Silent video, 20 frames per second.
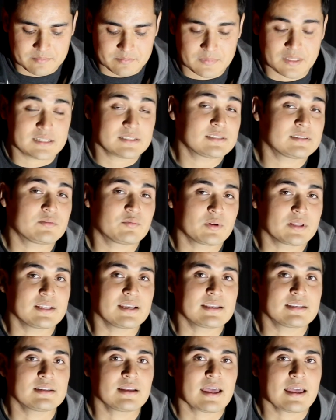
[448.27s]
This
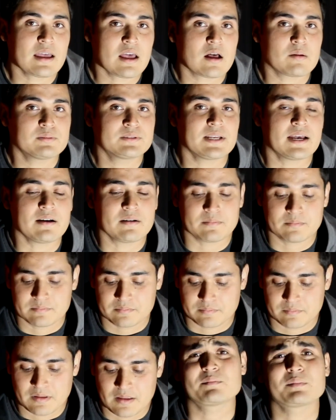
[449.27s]
really helps out.
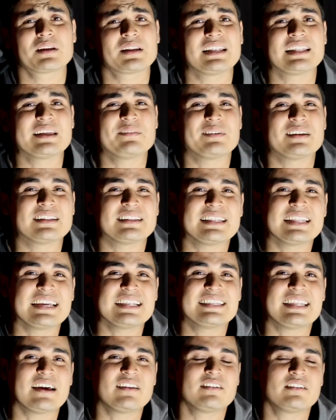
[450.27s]
I'm gonna leave a
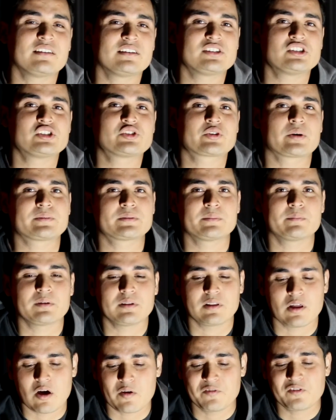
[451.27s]
link down in the description
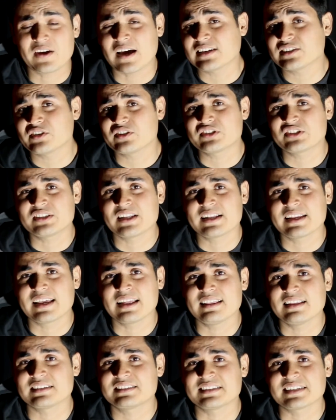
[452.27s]
below if you guys are interested in
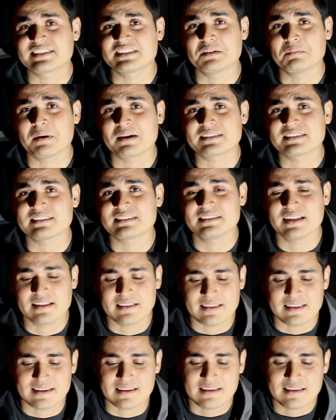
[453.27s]
getting this. 60 bucks is
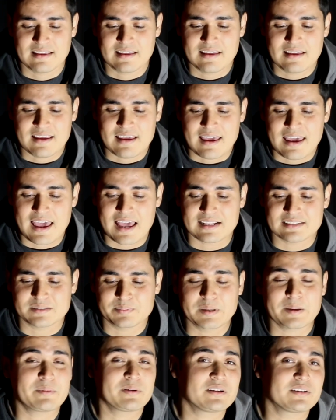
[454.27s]
nothing, and to
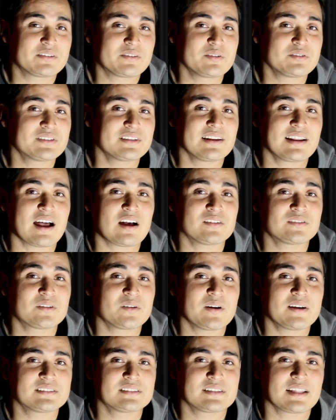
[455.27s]
be able to use it
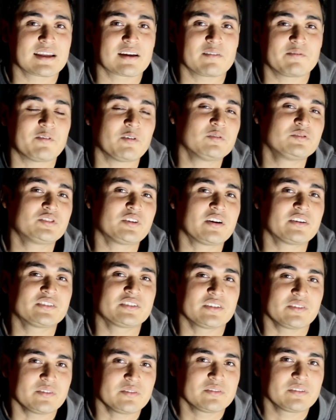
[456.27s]
also as like a phone
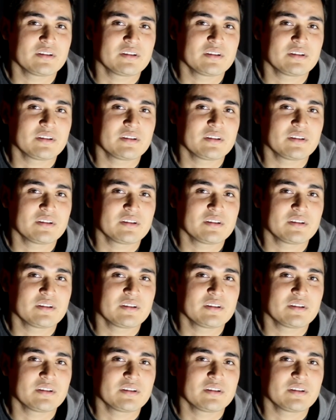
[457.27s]
charger